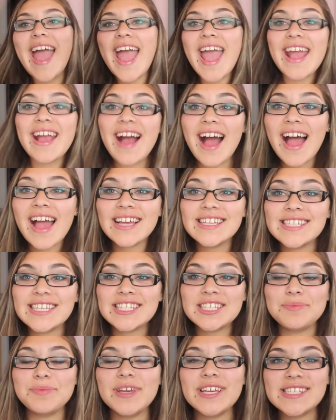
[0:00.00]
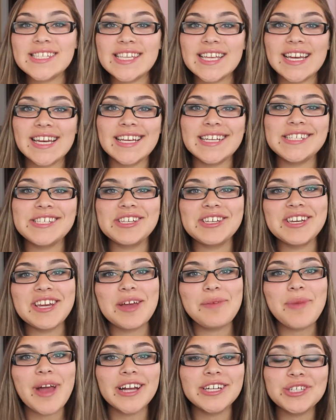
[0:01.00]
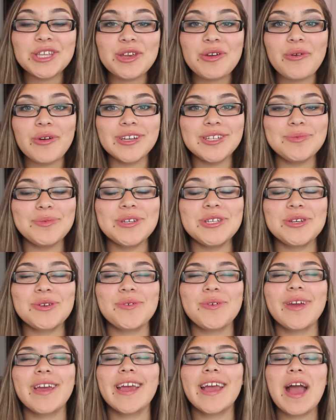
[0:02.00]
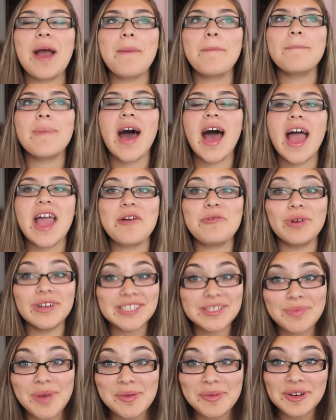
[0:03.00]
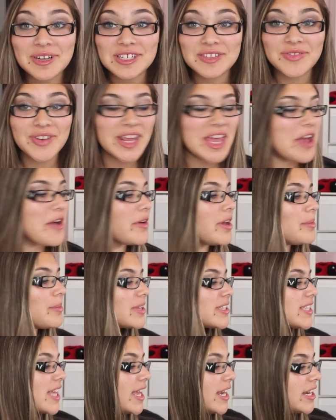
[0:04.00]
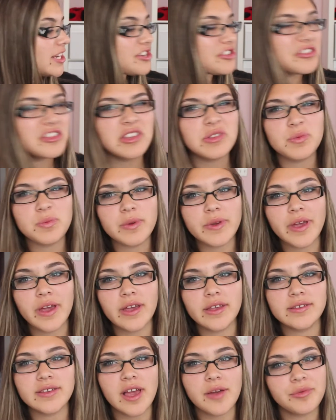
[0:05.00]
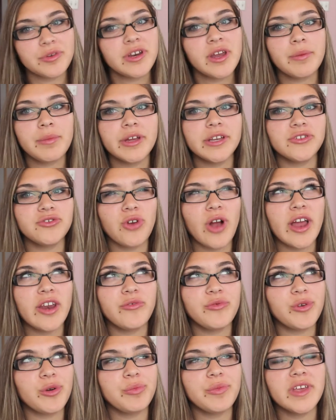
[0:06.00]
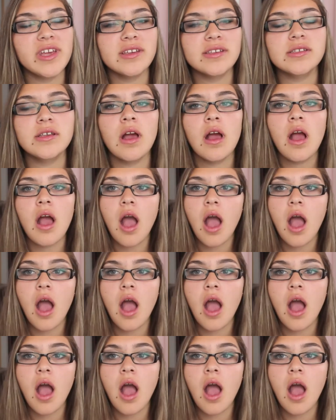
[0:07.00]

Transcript: Hey guys, it's me, Sidney. So today I'm actually going to be doing my What's My First video, and I'm excited to do this because every time I try to film this,